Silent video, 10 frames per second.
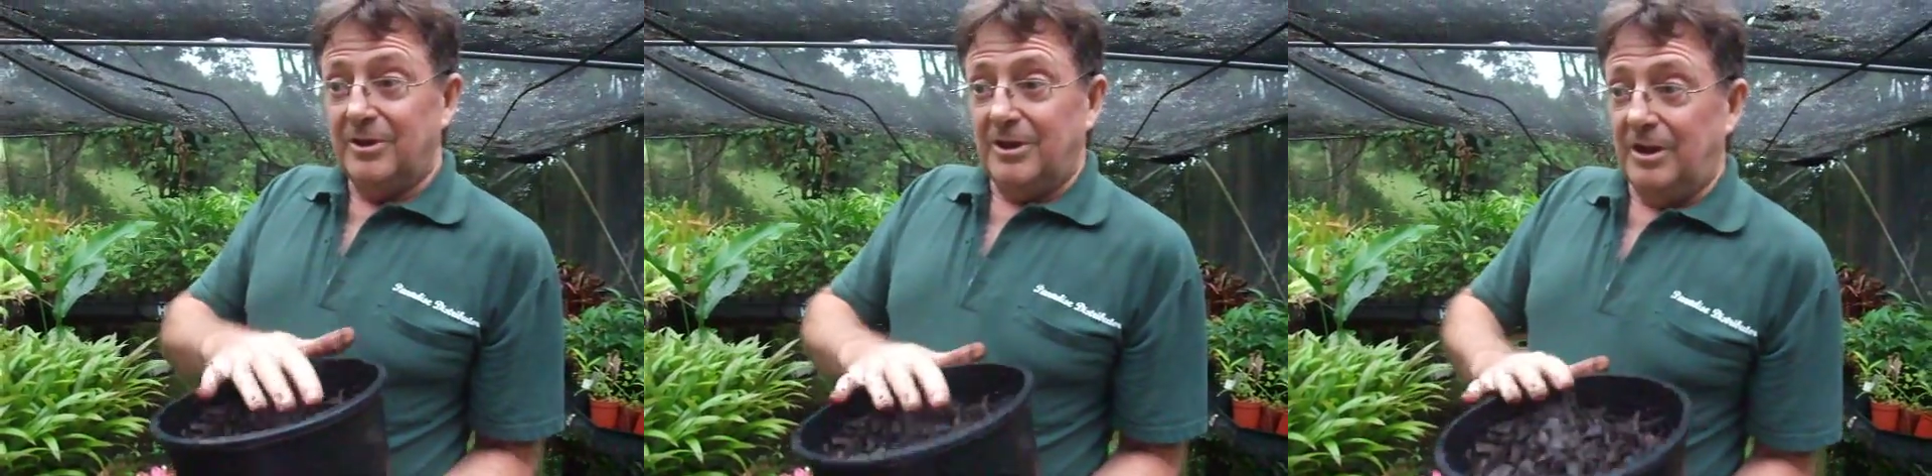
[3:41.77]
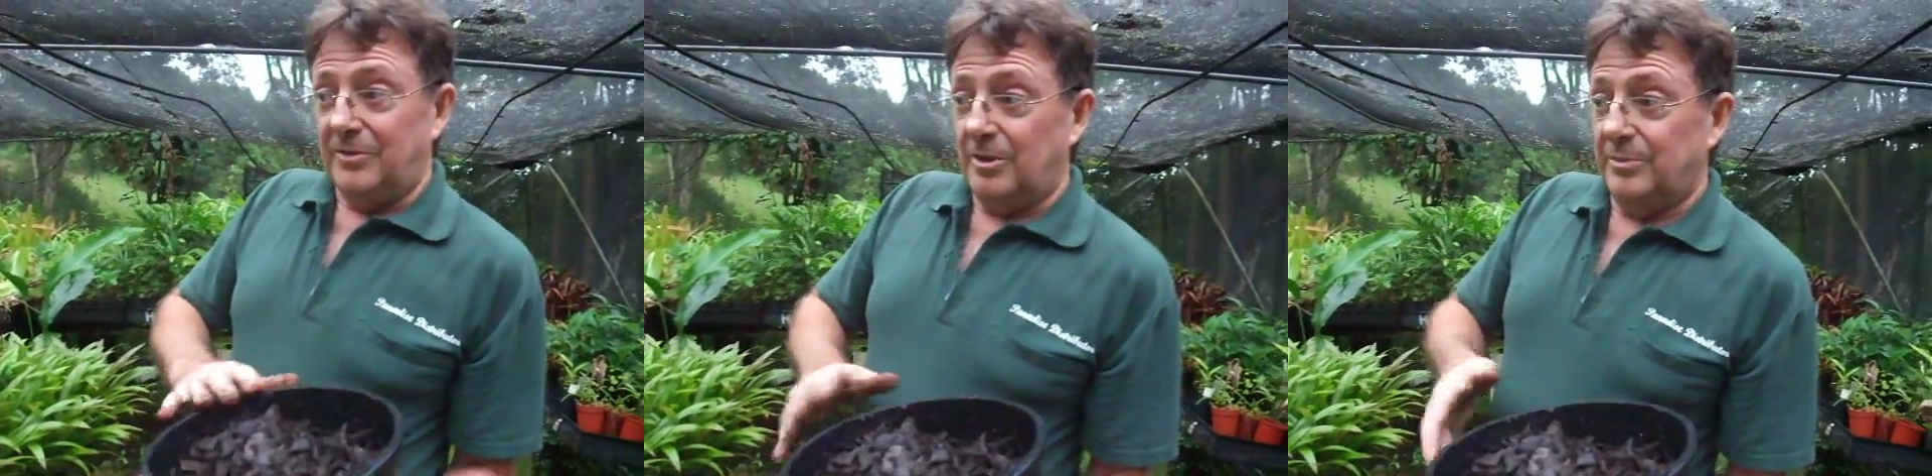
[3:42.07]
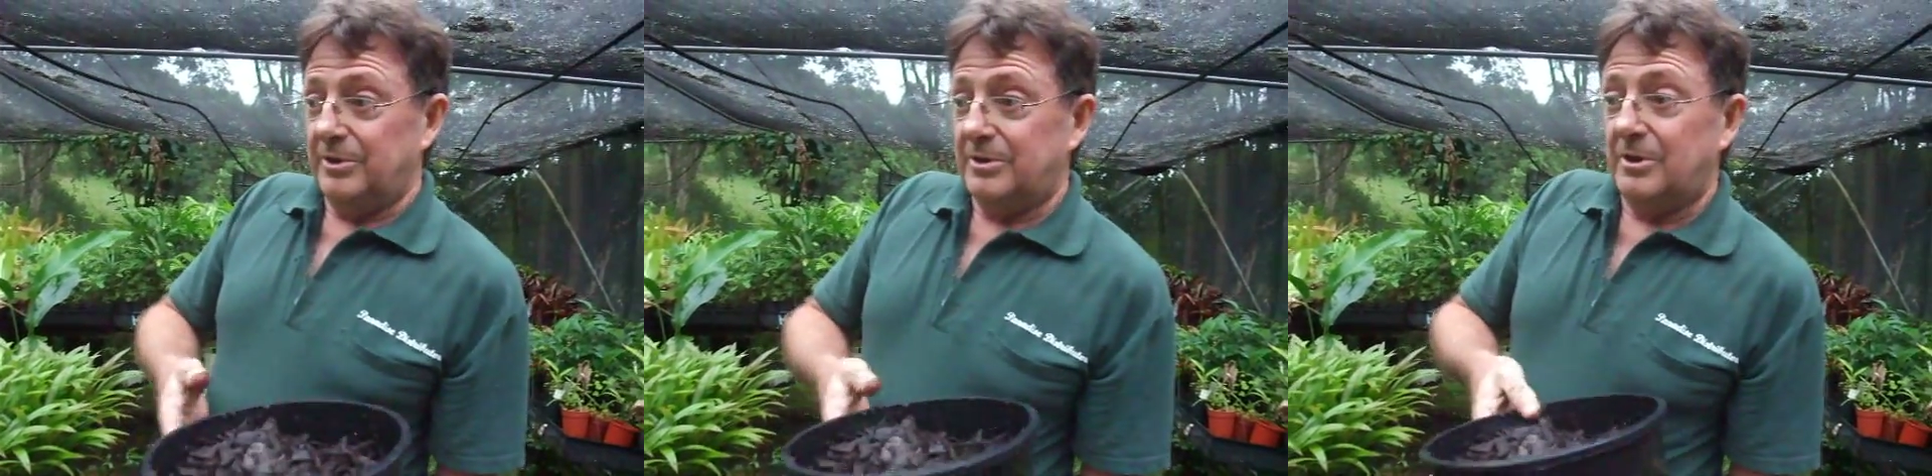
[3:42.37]
and that'll
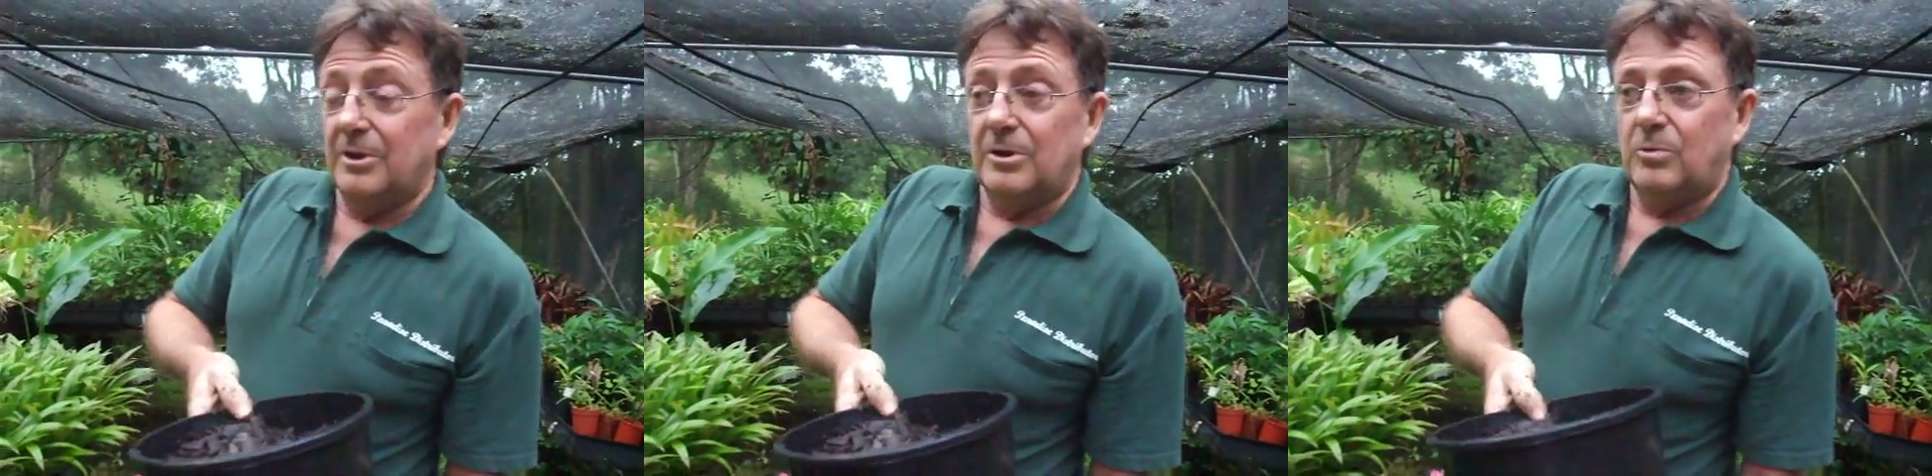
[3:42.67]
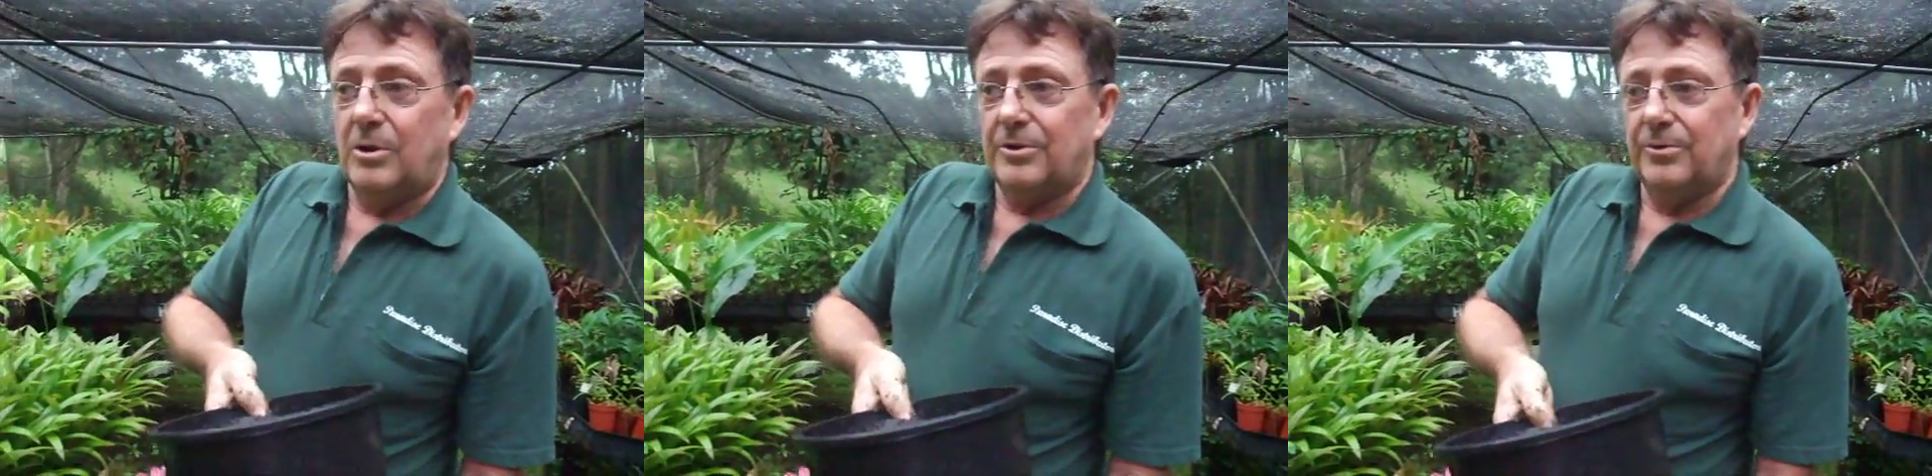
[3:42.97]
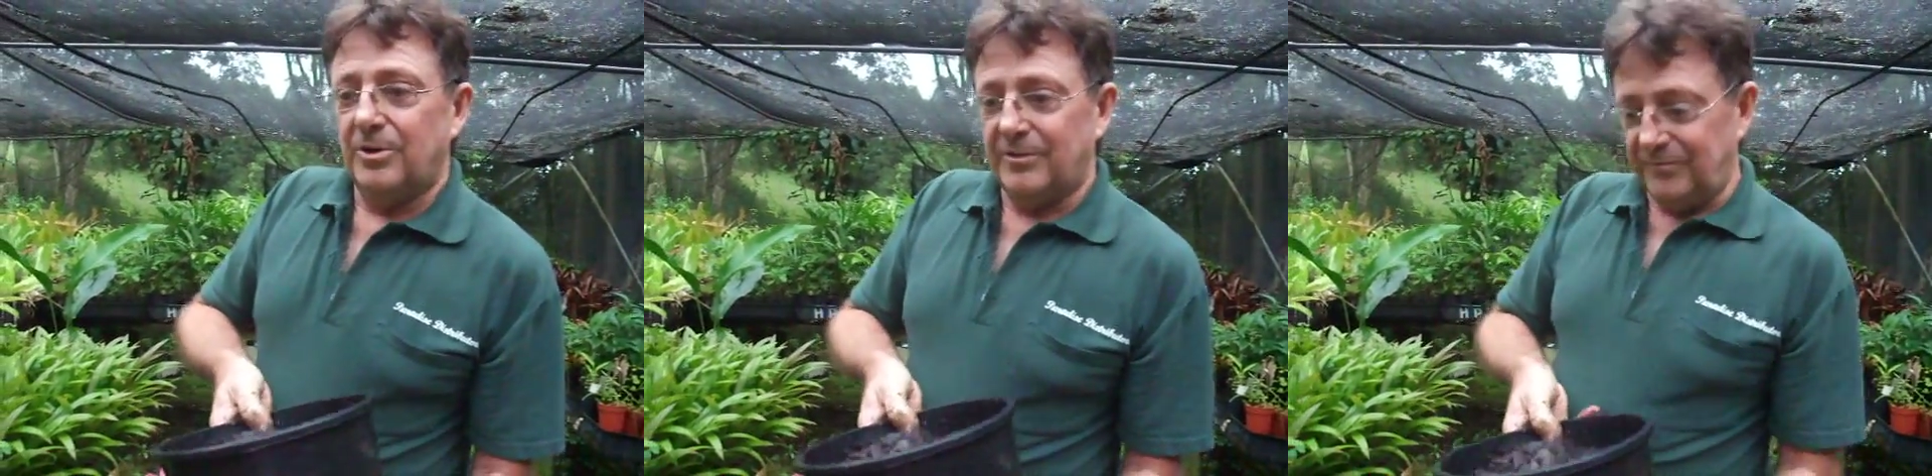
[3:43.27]
be quite
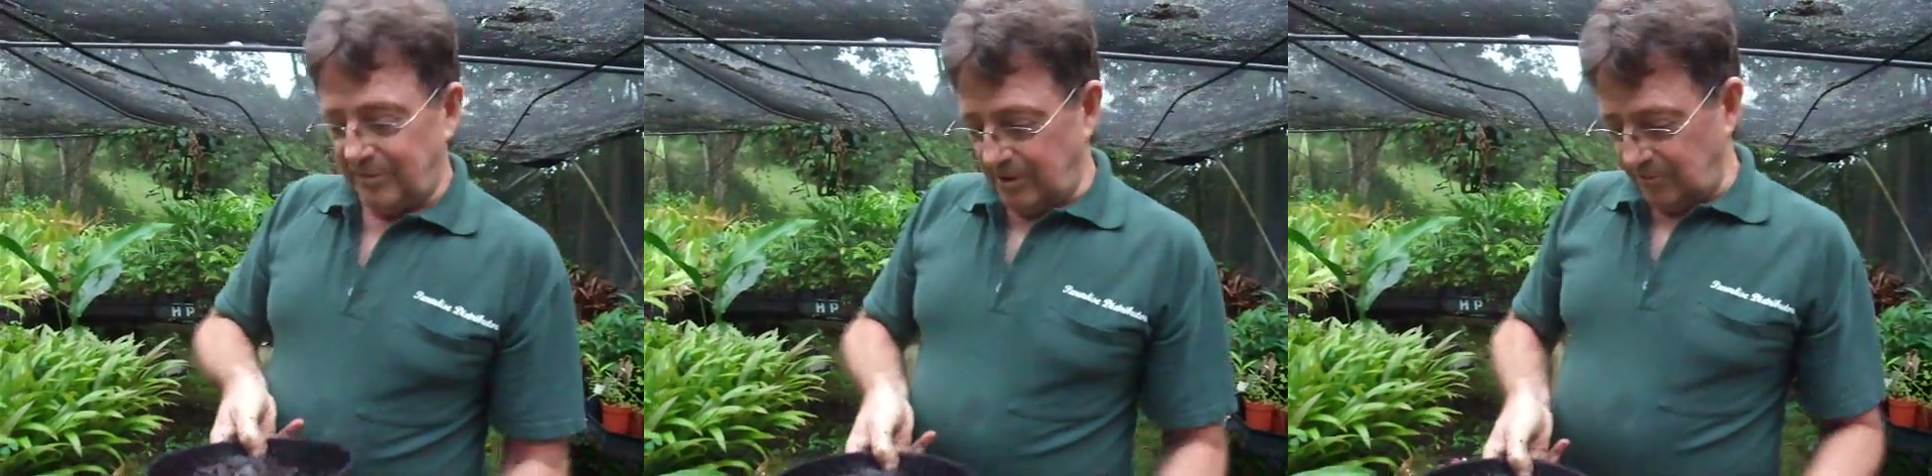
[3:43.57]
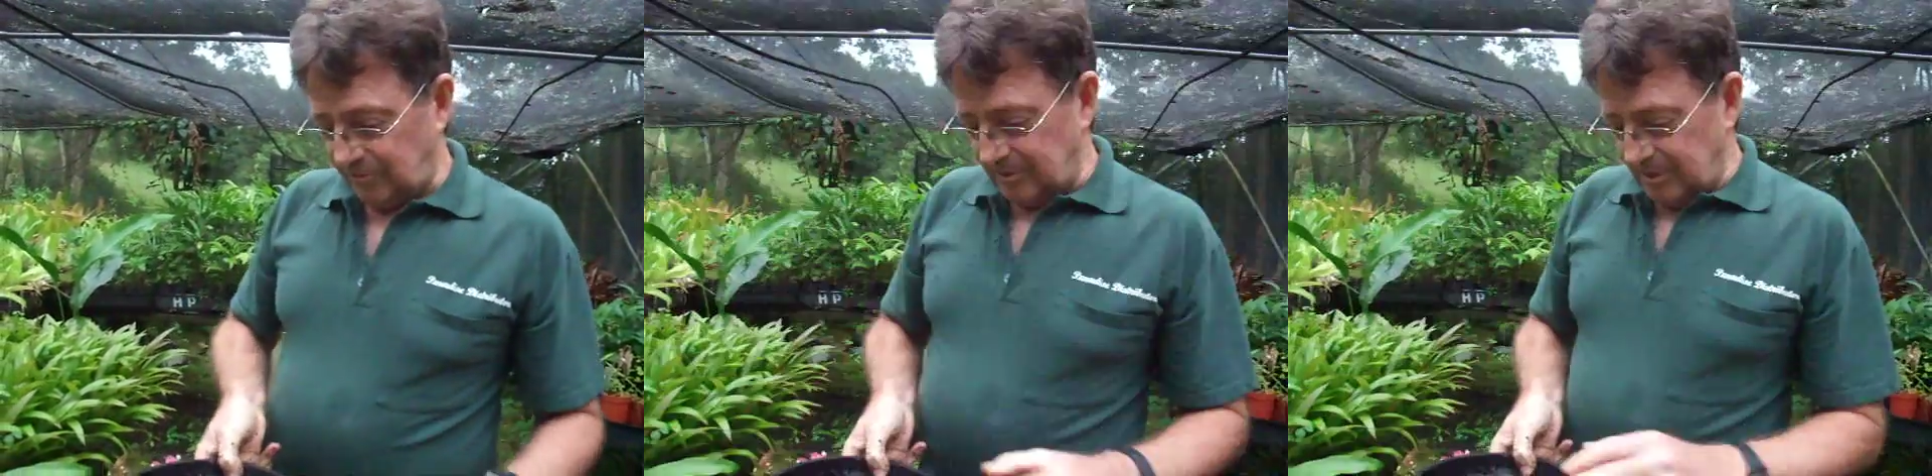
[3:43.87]
alright for those